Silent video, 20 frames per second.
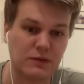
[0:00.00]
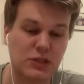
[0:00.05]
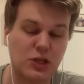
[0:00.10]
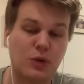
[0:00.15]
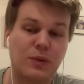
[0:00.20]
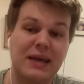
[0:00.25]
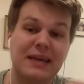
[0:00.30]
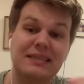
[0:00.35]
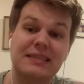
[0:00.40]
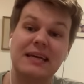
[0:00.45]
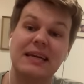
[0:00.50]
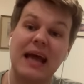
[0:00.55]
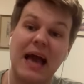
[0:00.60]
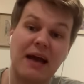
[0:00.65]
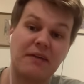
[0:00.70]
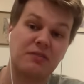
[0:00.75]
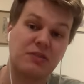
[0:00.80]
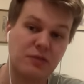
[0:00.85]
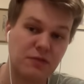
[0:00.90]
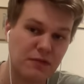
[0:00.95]
So he did
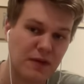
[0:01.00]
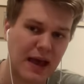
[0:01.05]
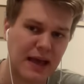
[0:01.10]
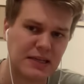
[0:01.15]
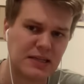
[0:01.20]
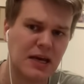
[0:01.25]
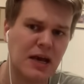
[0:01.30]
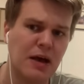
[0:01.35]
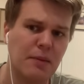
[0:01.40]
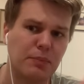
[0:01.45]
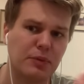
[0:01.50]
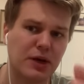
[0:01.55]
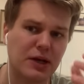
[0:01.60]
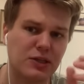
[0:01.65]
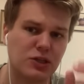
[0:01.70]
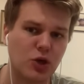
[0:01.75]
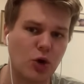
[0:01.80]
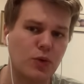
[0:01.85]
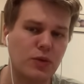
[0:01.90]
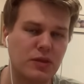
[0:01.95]
have an effect, but I
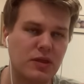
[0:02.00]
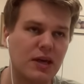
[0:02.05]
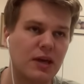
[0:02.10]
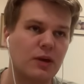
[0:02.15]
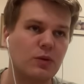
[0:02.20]
don't think